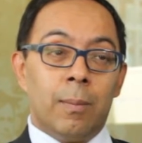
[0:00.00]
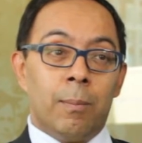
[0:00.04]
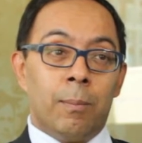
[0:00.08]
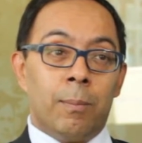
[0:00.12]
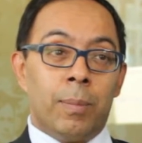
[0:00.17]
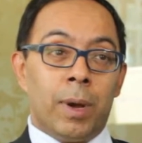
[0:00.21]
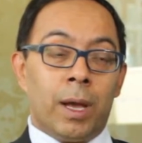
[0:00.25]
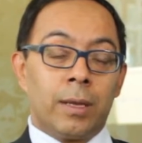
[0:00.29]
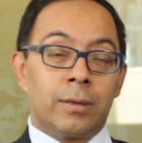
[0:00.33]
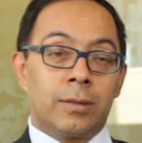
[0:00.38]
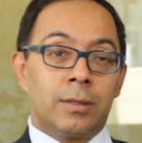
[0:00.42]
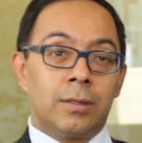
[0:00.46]

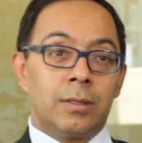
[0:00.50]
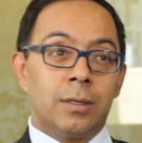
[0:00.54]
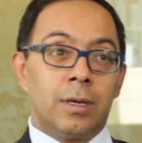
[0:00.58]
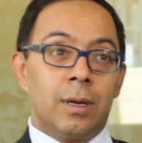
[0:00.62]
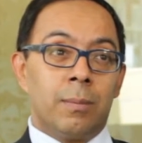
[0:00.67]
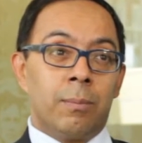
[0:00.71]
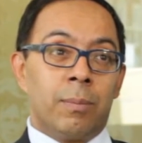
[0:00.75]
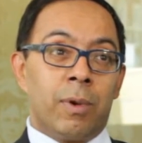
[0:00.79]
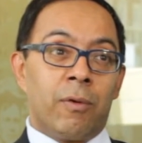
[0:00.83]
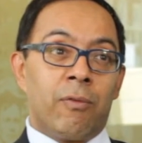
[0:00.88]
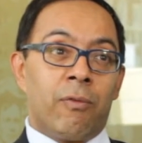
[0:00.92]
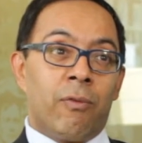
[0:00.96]

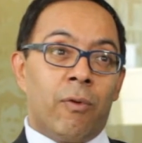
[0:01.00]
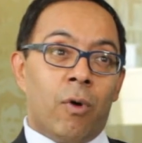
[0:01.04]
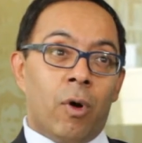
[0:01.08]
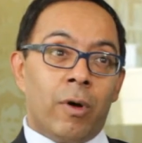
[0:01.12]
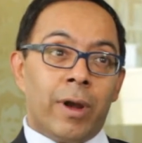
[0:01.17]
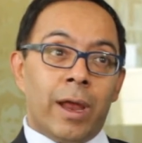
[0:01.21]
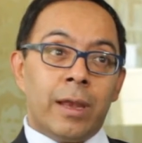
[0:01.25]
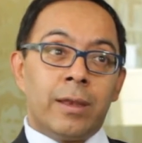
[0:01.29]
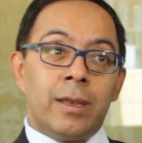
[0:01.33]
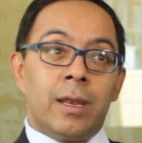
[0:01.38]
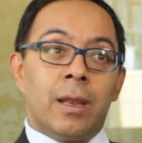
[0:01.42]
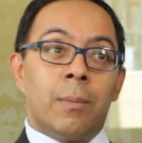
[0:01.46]
but before
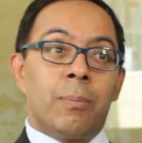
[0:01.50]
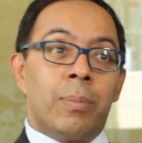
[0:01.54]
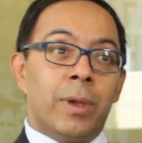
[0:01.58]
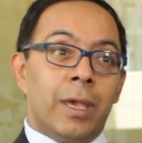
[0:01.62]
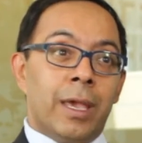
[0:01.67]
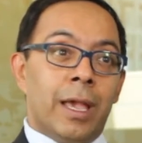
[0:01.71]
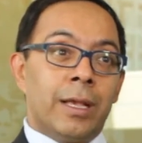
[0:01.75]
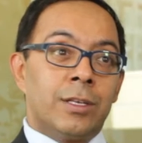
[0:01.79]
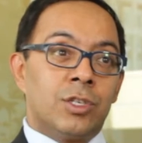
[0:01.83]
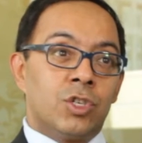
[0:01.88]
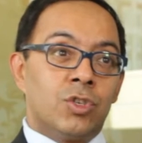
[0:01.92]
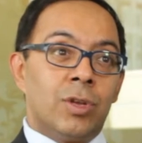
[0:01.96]
I did a
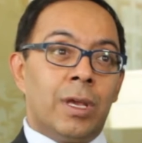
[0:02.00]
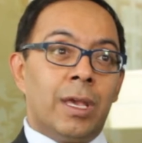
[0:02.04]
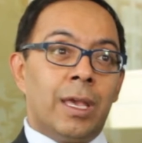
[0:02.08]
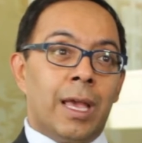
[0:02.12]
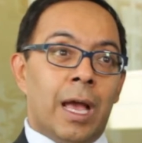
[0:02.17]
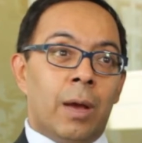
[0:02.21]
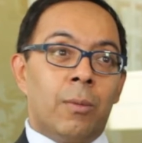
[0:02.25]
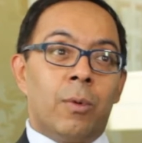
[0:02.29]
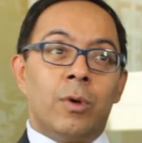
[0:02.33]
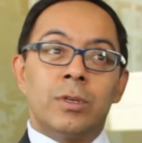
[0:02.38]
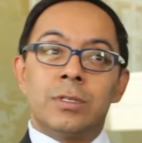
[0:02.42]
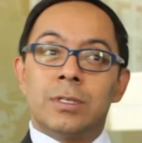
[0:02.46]
PhD,
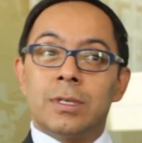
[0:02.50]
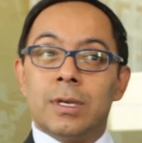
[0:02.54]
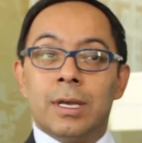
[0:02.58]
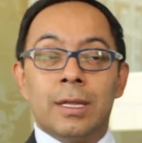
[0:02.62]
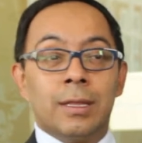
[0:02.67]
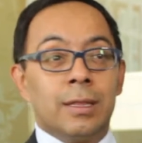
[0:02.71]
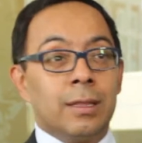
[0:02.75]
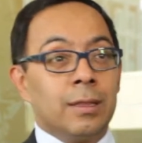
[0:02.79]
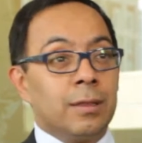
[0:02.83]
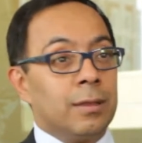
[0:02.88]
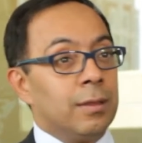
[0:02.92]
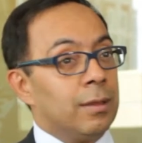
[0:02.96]
I was
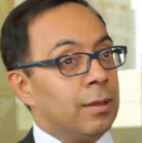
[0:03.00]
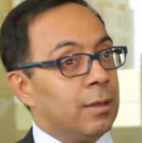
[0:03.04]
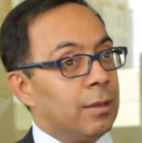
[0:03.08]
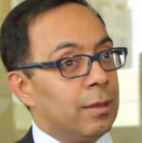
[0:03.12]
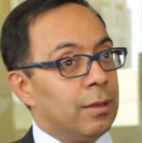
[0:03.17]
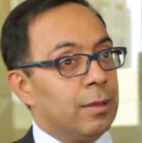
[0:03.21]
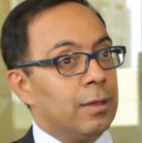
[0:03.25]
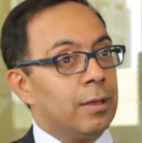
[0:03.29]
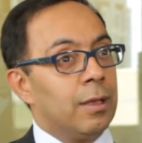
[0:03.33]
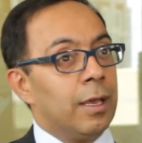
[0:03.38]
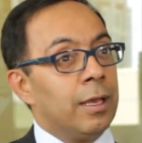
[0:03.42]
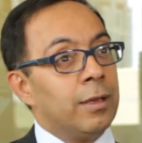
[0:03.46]
in
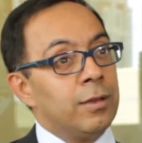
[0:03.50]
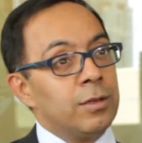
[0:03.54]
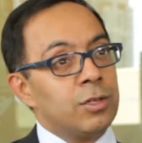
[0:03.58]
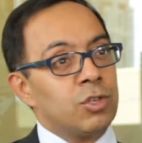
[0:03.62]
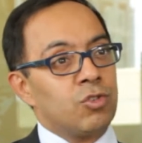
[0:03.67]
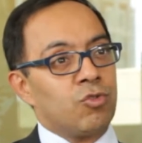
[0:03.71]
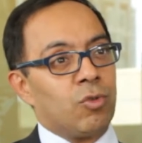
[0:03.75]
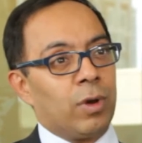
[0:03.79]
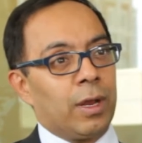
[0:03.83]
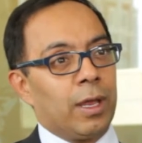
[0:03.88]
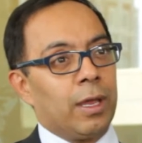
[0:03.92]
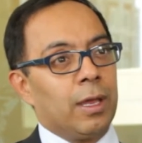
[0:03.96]

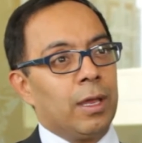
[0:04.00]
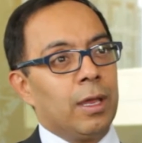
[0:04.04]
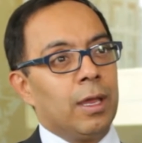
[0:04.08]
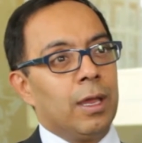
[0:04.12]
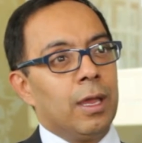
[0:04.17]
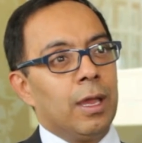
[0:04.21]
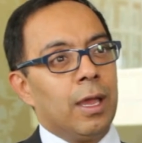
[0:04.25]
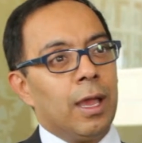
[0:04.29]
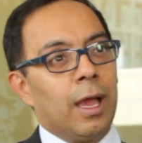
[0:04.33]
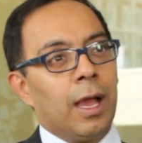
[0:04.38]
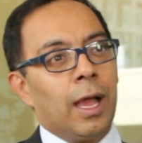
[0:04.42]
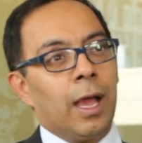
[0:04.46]
industry.
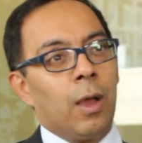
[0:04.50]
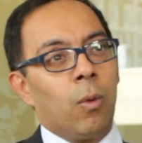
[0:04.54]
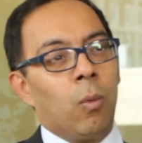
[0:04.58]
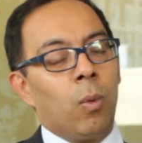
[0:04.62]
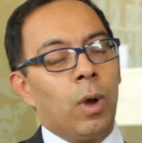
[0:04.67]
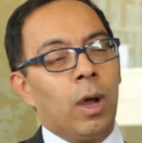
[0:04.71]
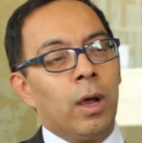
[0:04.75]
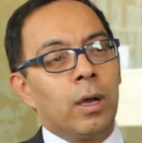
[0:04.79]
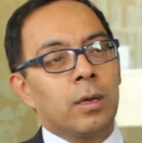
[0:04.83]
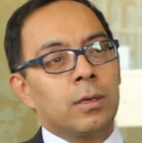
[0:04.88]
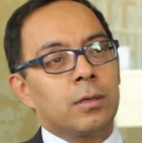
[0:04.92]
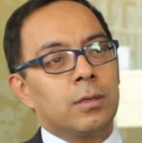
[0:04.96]
I
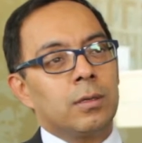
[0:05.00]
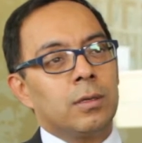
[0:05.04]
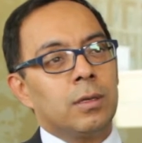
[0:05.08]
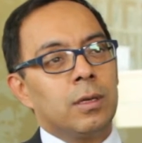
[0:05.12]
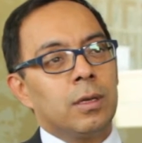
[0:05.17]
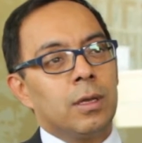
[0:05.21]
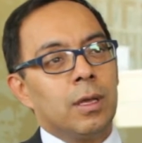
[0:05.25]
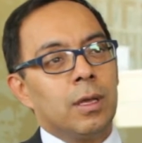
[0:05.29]
worked